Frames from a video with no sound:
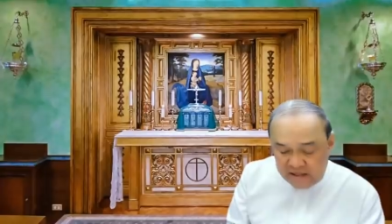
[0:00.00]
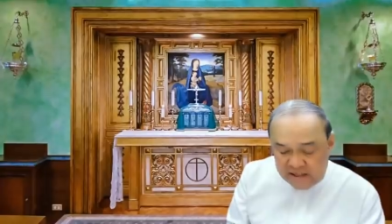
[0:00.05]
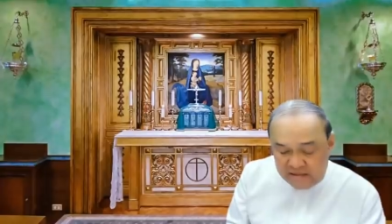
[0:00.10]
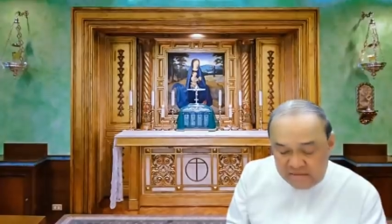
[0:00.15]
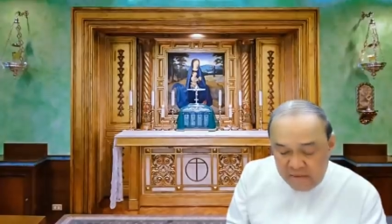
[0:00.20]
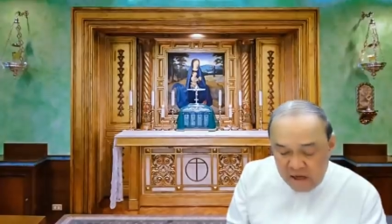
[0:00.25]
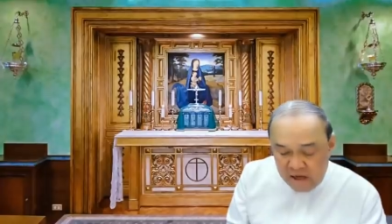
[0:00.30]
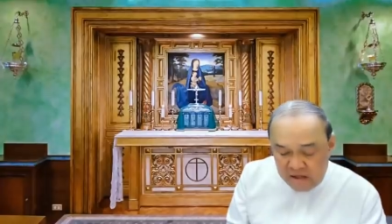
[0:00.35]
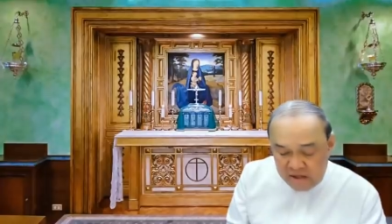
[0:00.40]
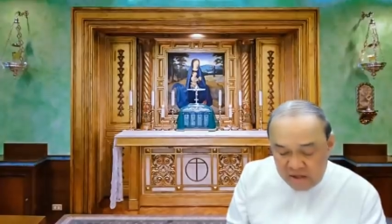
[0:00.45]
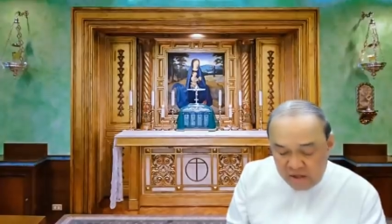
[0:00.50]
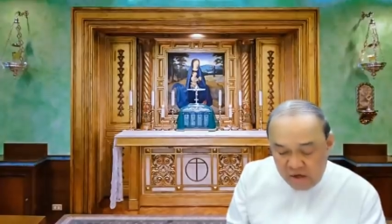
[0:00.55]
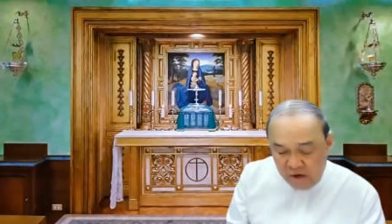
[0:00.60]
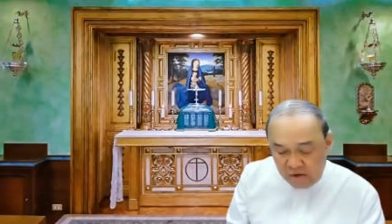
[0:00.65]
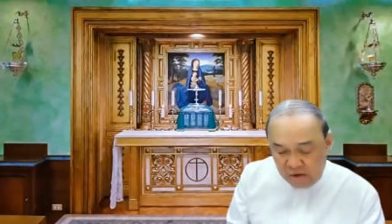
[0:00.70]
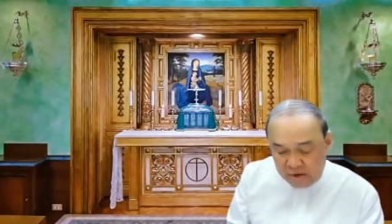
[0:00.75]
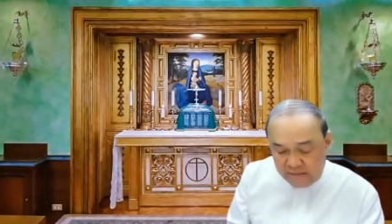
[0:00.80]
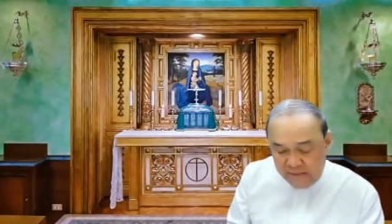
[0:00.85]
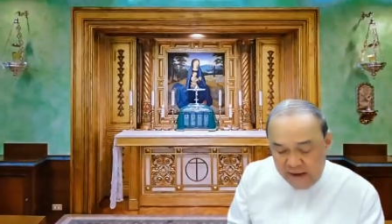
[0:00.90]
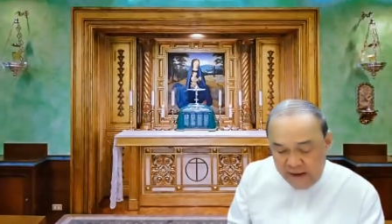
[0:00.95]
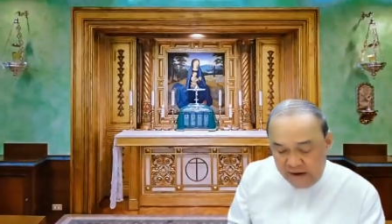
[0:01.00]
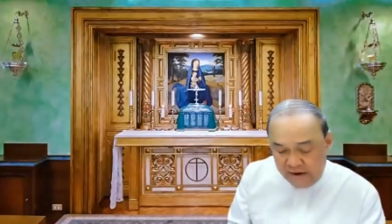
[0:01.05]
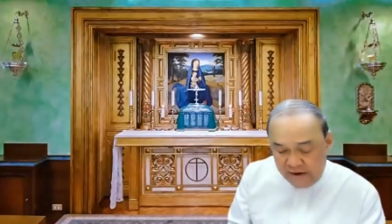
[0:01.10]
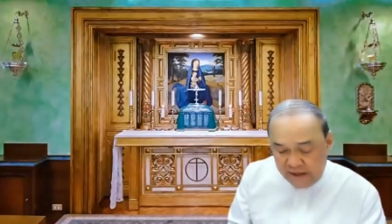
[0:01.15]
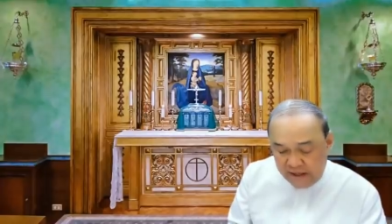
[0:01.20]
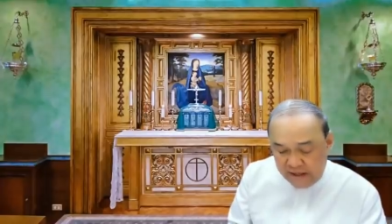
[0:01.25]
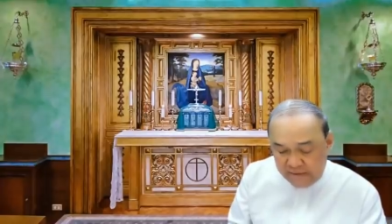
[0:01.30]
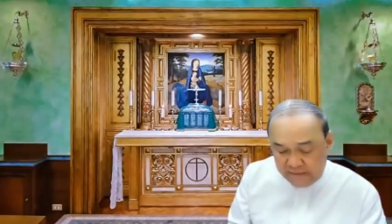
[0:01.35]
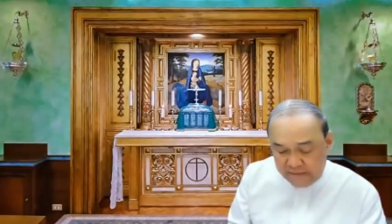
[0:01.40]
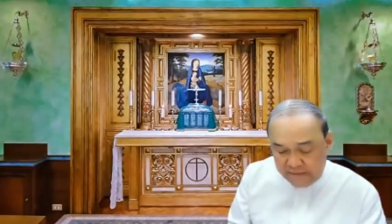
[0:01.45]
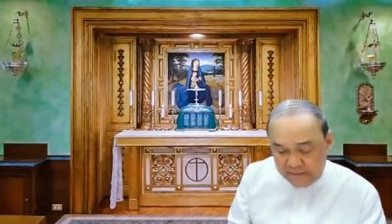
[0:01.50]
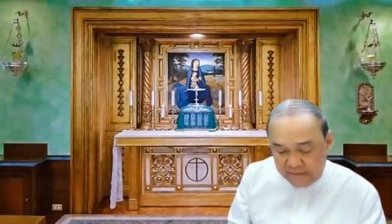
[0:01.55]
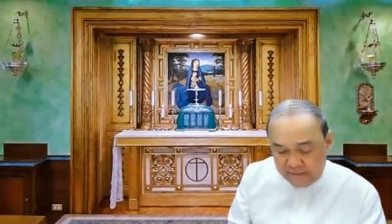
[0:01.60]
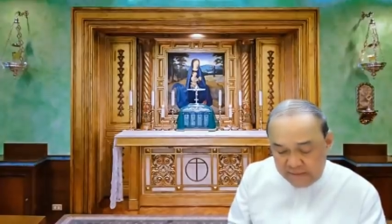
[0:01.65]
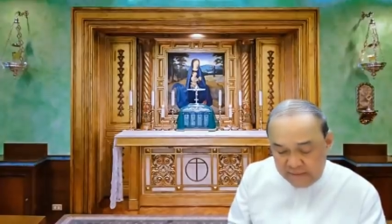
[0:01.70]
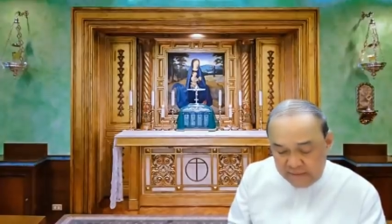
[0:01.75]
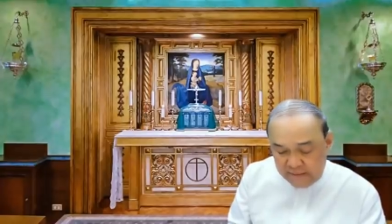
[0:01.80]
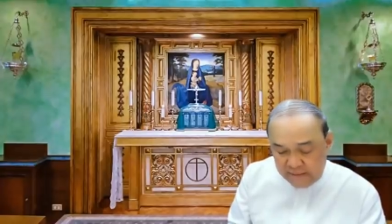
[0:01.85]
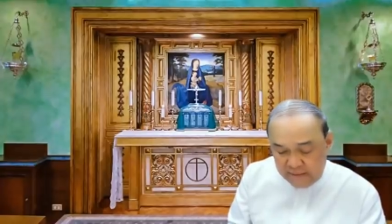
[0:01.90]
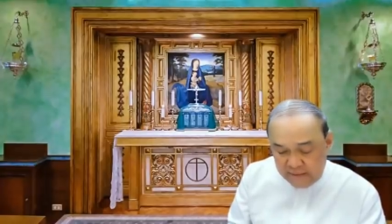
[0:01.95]
his mother called Mary,
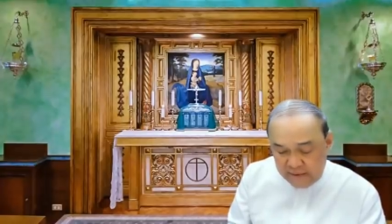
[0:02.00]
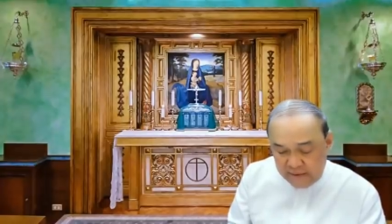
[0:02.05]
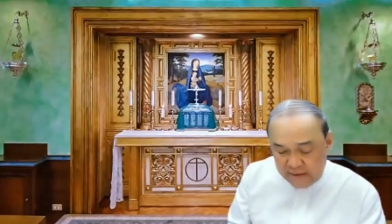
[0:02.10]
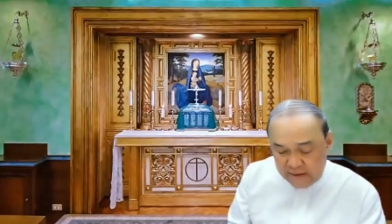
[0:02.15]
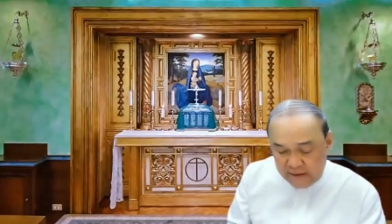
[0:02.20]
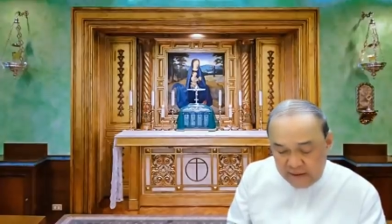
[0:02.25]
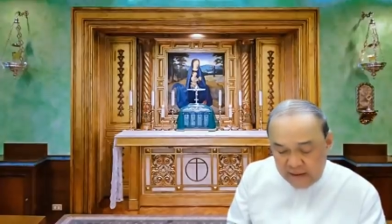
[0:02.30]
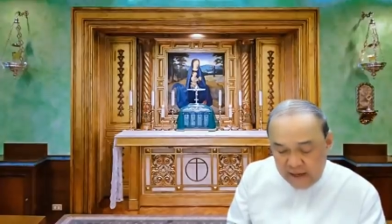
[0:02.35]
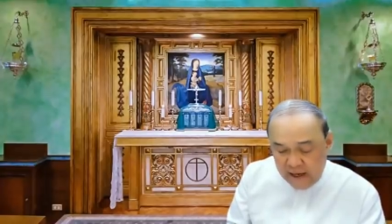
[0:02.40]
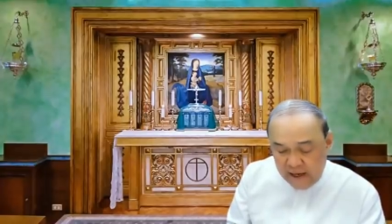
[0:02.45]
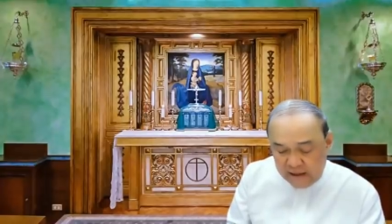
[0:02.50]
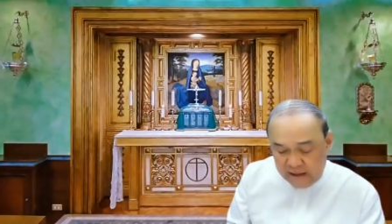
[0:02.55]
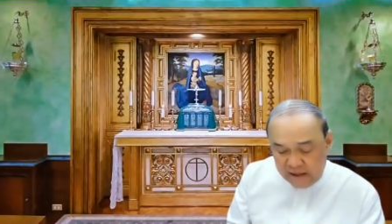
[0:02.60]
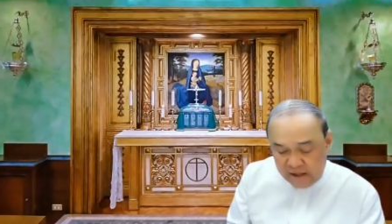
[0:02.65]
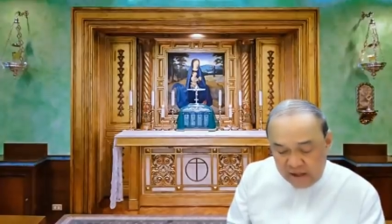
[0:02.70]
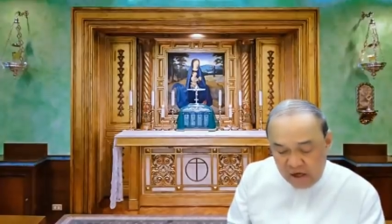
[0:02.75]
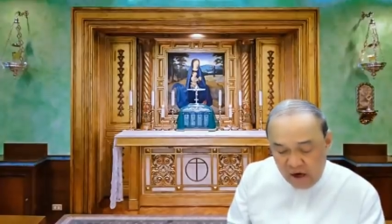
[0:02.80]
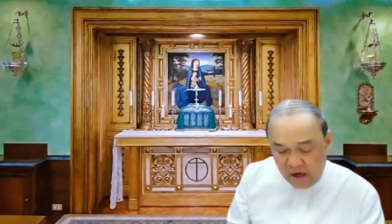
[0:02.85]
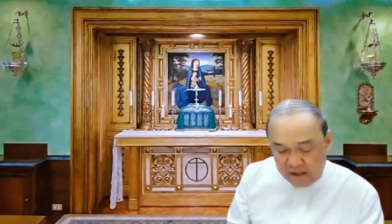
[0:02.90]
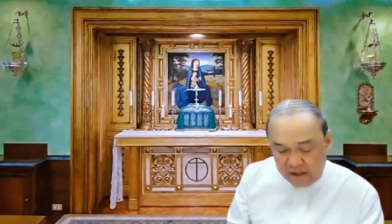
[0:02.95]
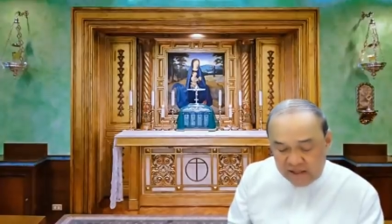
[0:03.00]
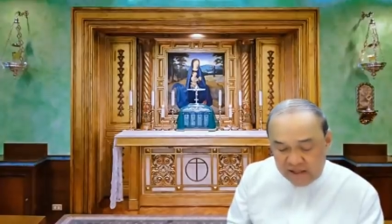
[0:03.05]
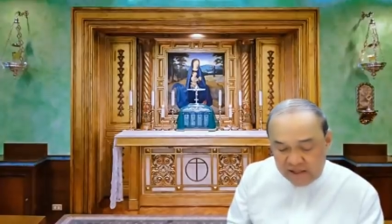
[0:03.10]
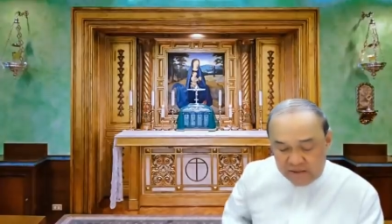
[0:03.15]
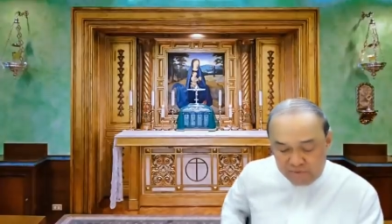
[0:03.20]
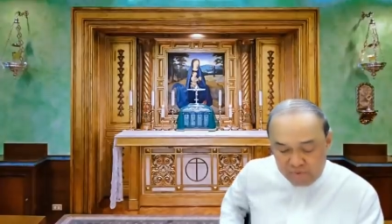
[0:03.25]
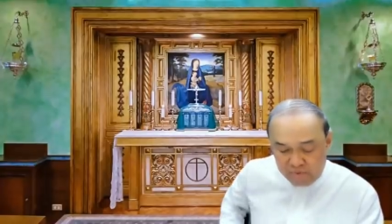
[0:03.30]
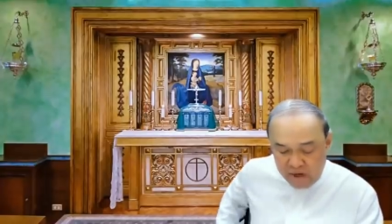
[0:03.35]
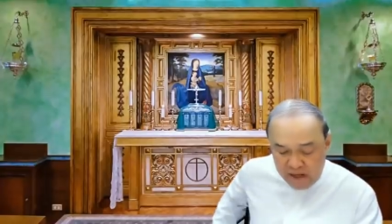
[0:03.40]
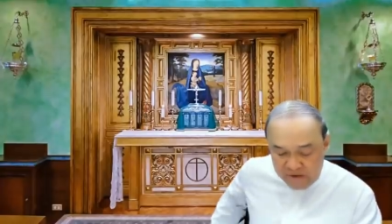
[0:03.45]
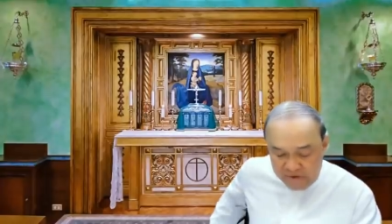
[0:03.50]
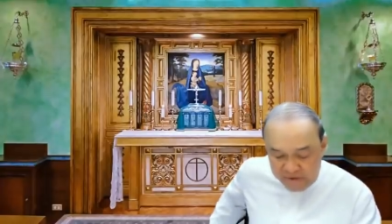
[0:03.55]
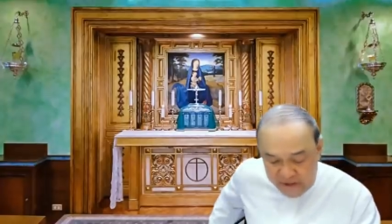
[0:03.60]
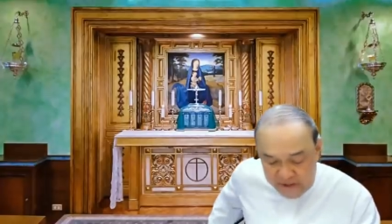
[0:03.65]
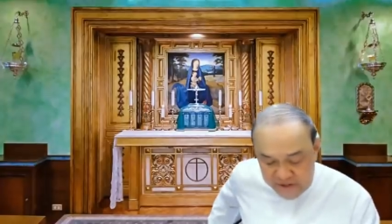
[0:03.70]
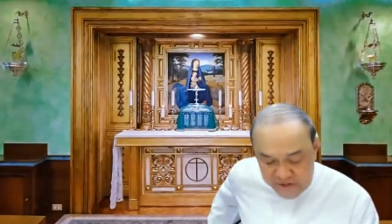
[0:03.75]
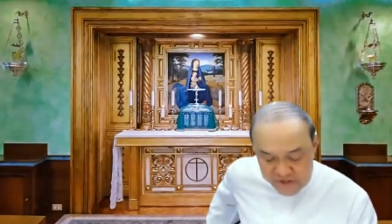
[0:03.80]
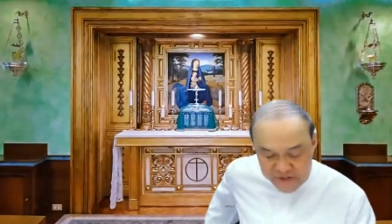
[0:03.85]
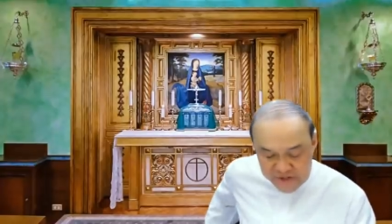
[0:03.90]
and are not his brethren,